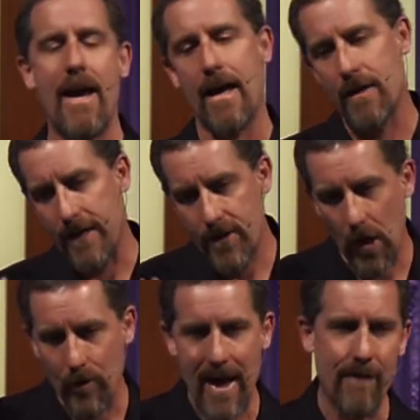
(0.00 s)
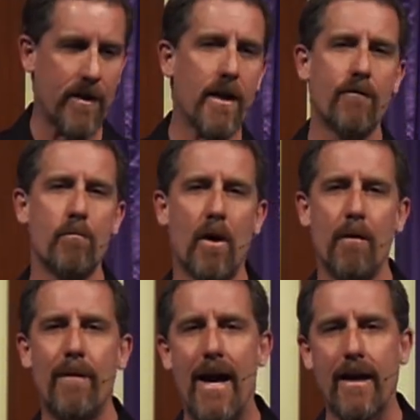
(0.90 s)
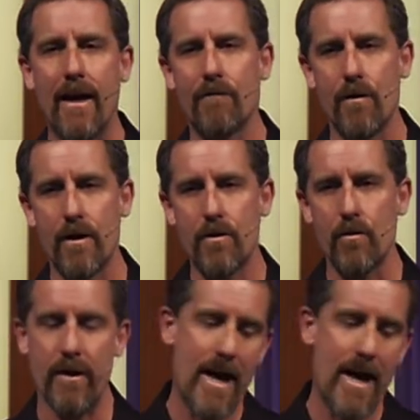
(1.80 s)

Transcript: And they don't have to give the ball back after they score.